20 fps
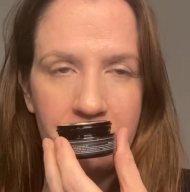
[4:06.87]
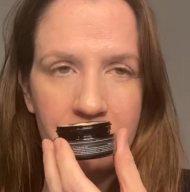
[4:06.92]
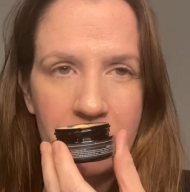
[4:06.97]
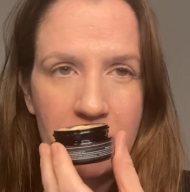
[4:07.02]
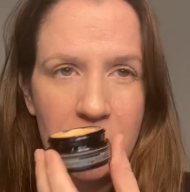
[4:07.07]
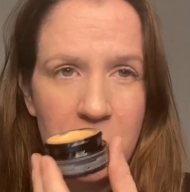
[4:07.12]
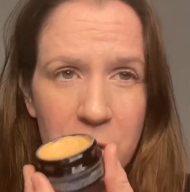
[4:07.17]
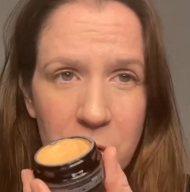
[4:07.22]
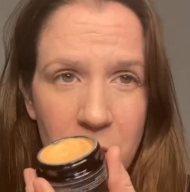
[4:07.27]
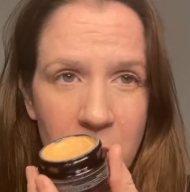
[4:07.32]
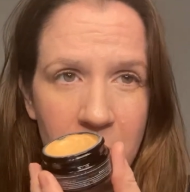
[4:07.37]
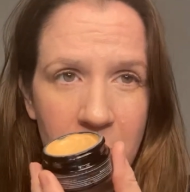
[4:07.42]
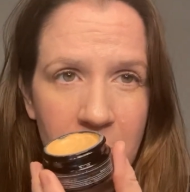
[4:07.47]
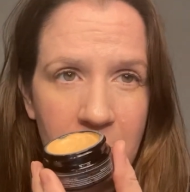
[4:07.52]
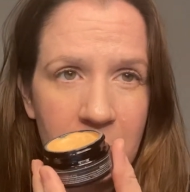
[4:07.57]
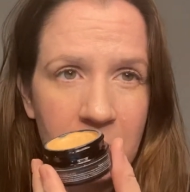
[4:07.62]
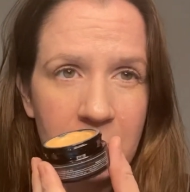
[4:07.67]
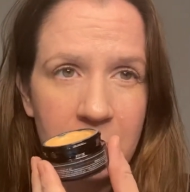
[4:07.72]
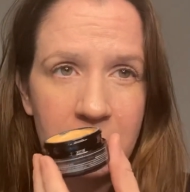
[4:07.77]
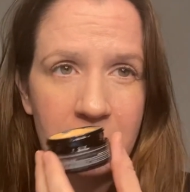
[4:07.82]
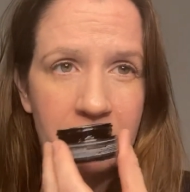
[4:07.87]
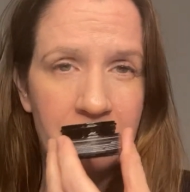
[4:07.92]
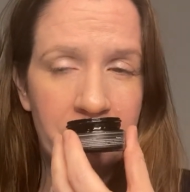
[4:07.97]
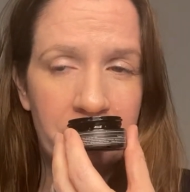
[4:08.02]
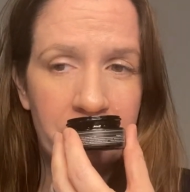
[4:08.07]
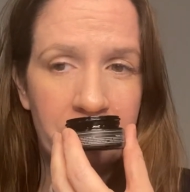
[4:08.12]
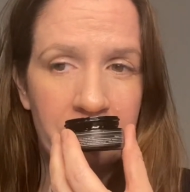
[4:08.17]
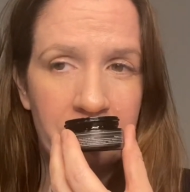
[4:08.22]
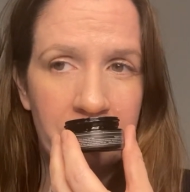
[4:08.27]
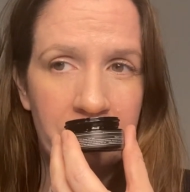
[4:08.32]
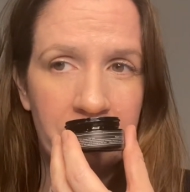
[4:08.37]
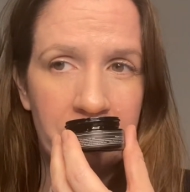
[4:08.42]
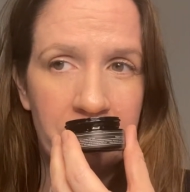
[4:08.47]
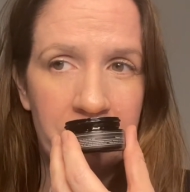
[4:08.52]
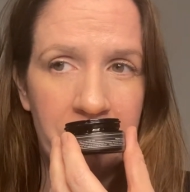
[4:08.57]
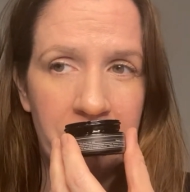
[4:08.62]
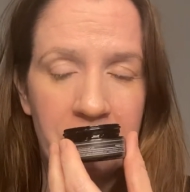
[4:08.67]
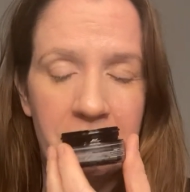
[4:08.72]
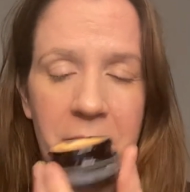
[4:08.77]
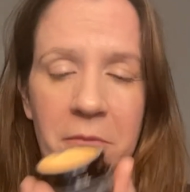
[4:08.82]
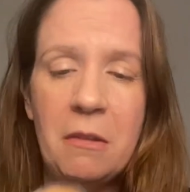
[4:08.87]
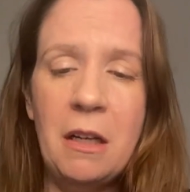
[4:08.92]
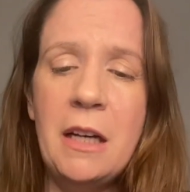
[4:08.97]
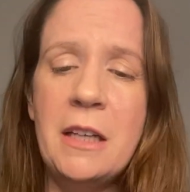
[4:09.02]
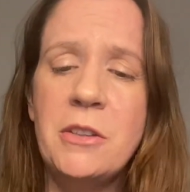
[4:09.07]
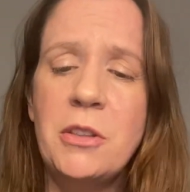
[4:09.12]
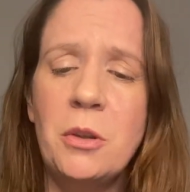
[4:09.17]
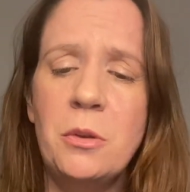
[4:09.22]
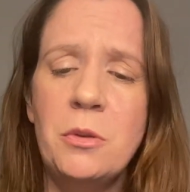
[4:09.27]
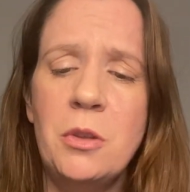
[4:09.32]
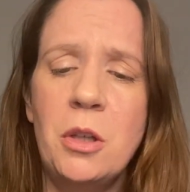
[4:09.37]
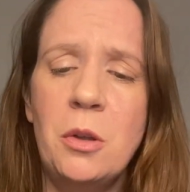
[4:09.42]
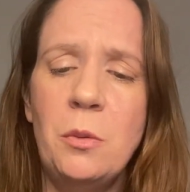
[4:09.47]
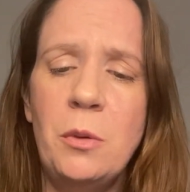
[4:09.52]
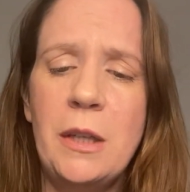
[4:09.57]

strong. I don't know,